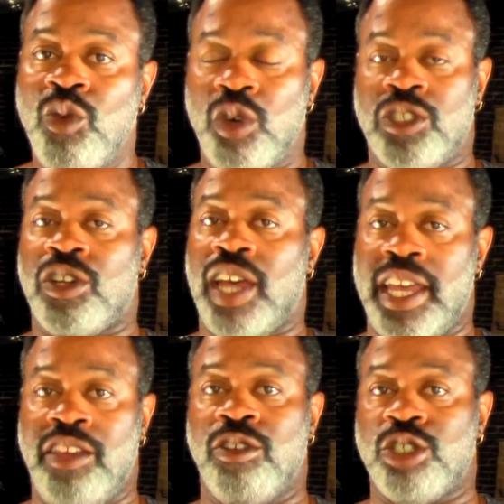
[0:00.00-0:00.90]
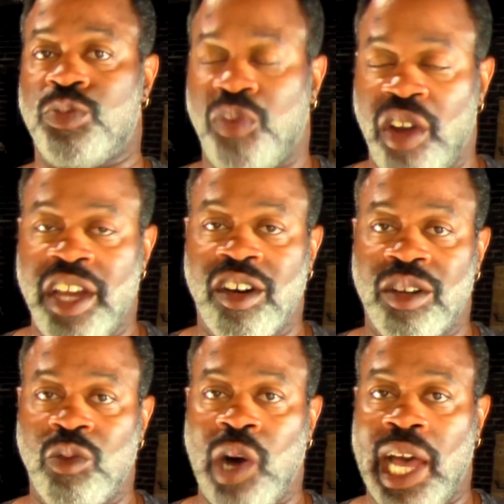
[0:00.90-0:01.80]
which are like your
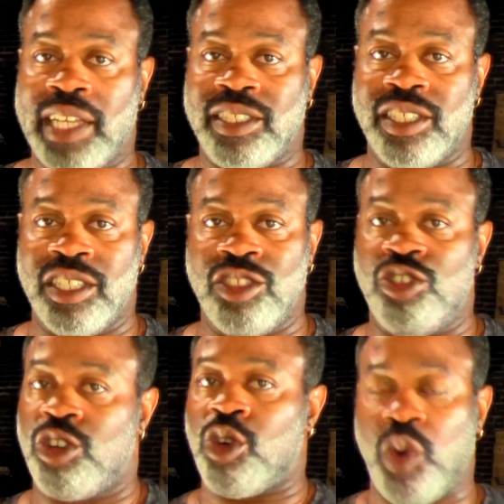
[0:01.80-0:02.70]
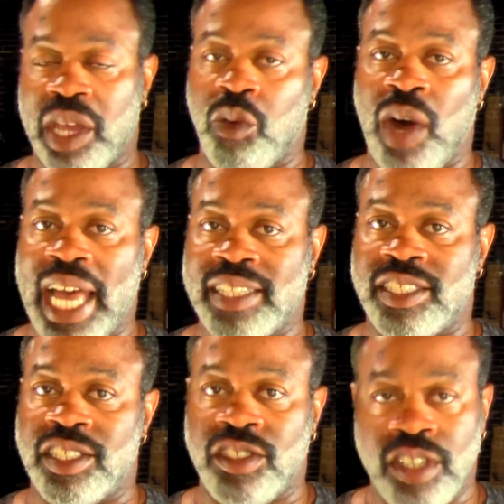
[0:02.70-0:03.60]
spray-on waxes, your quick
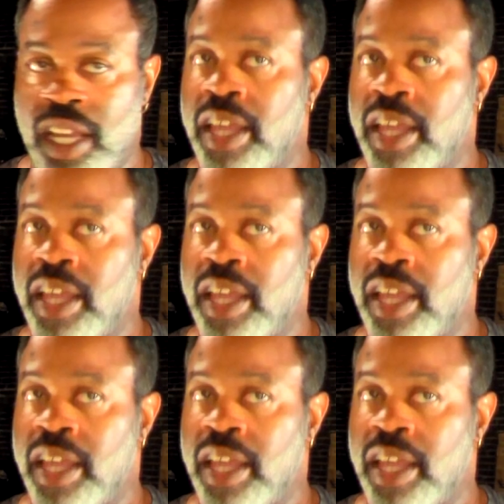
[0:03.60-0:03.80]
waxes.